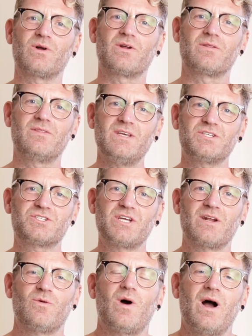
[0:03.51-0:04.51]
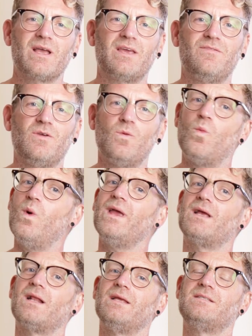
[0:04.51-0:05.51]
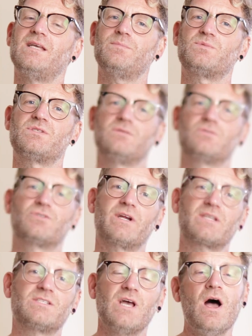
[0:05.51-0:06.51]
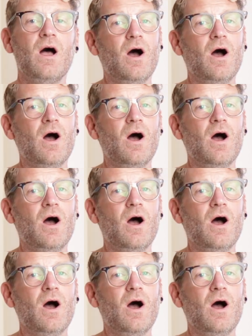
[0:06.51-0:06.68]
and on this channel I give you weekly tips and tricks